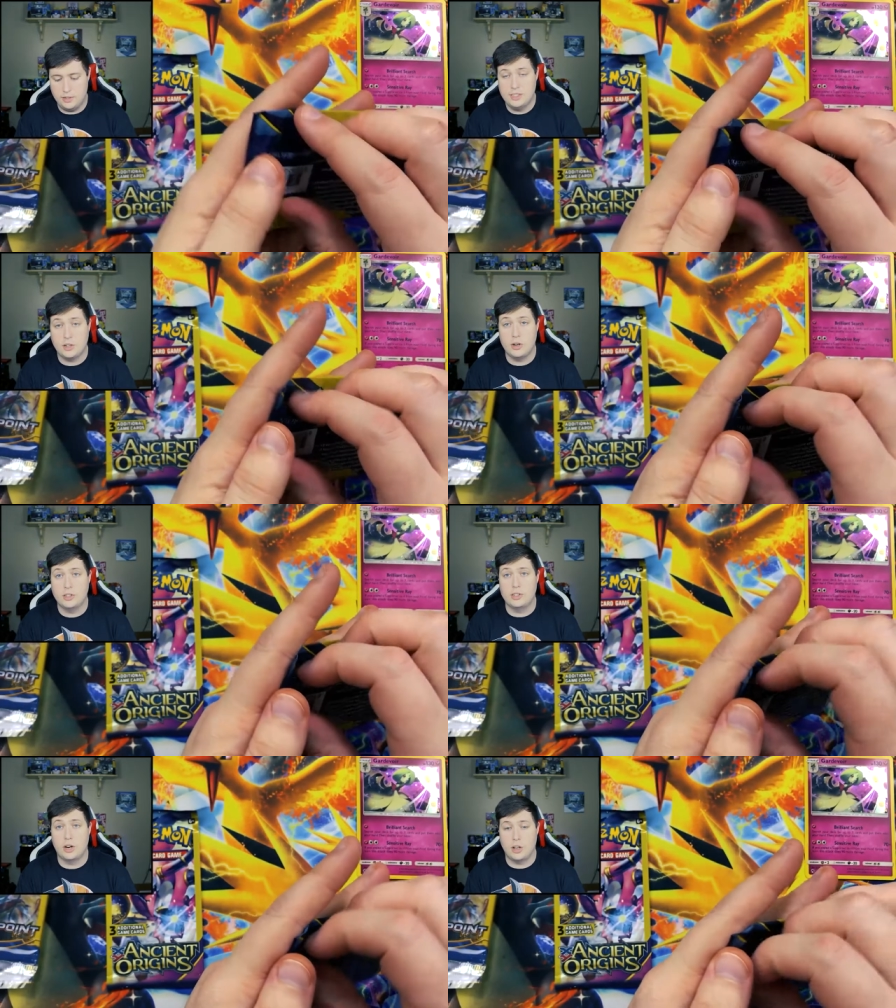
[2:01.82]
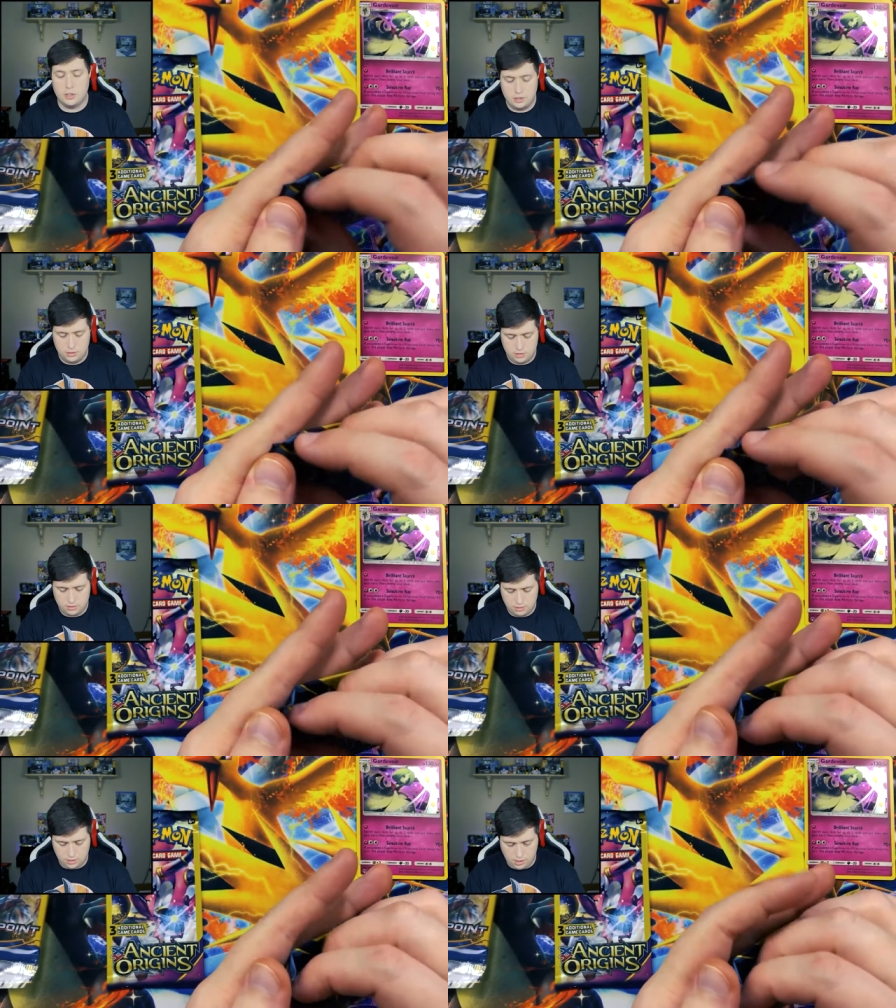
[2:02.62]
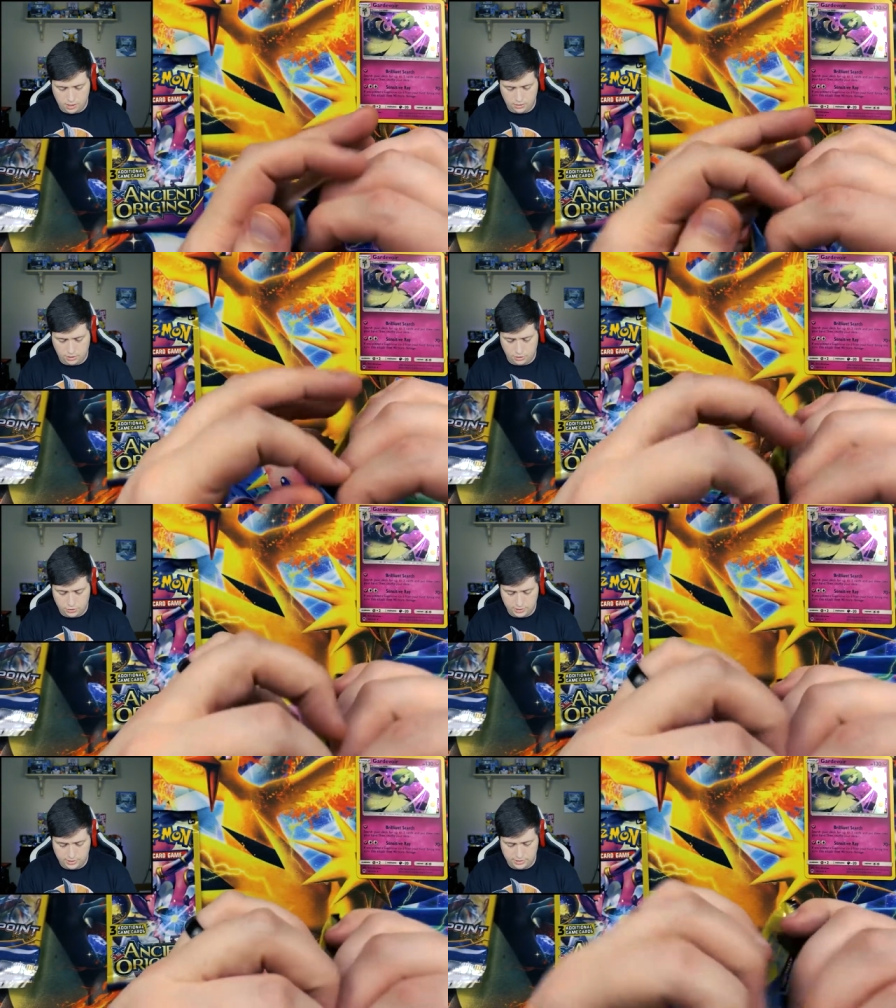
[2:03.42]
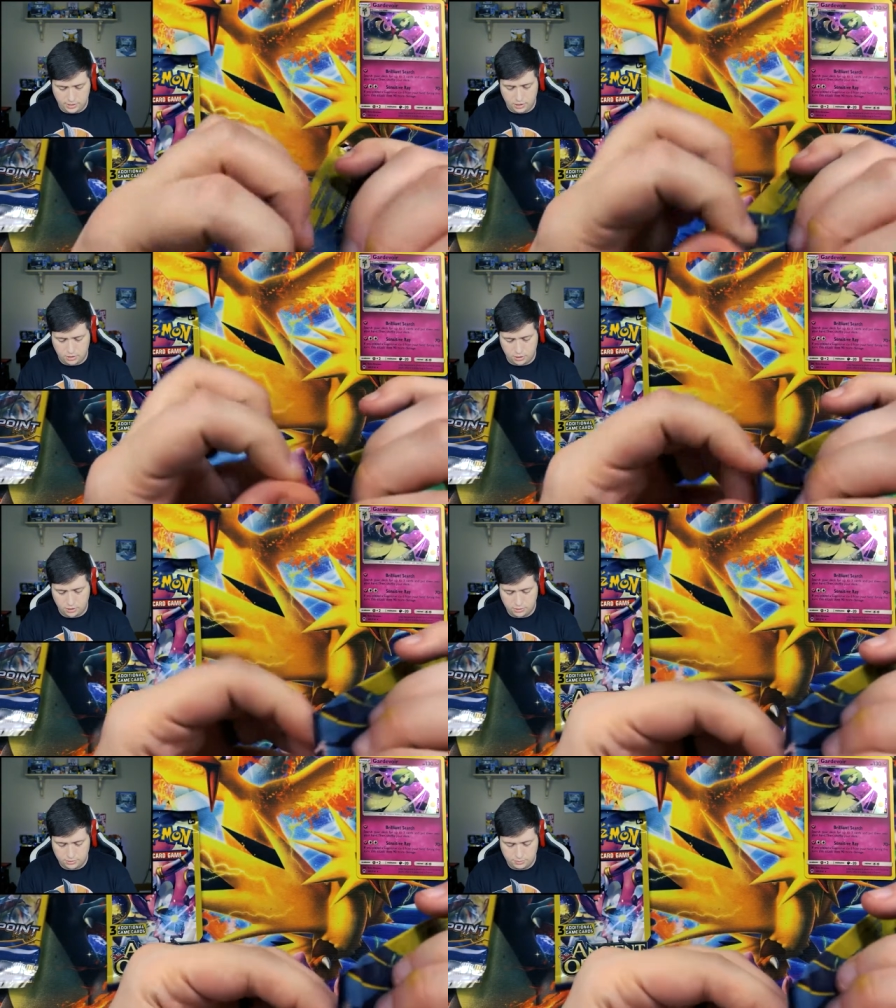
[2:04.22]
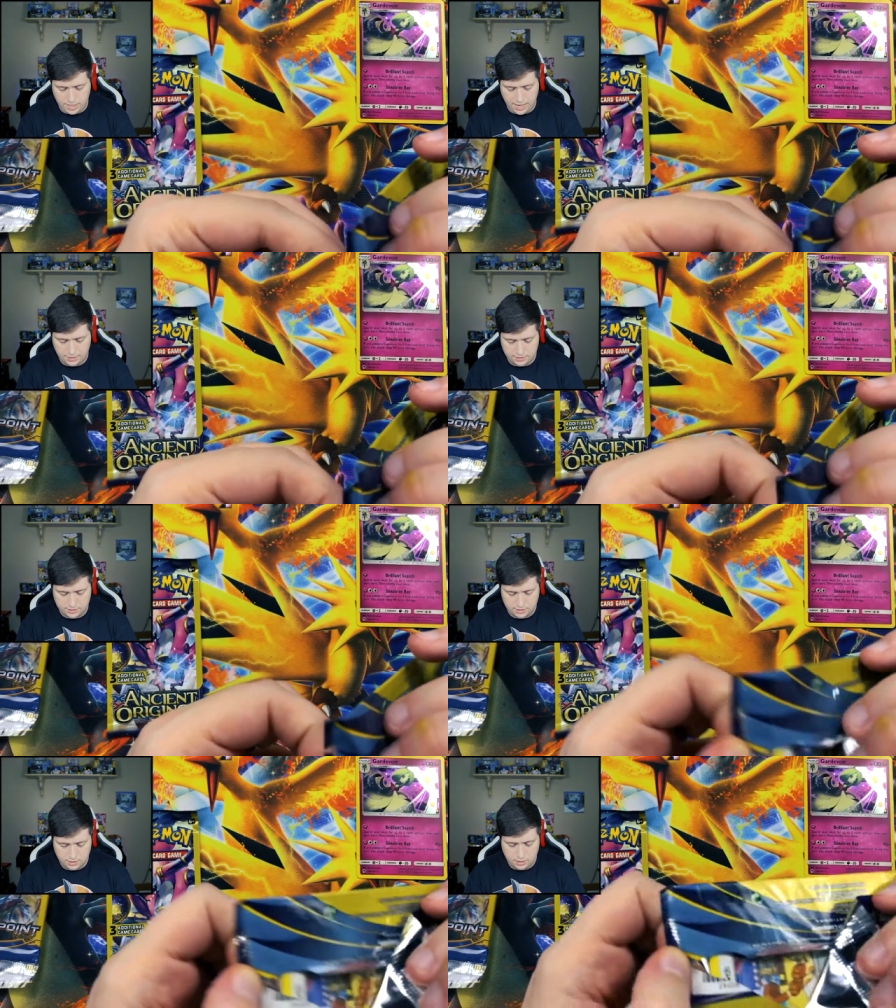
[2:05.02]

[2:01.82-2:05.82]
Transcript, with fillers: And these are dollar uh, Dollar Tree style card packs.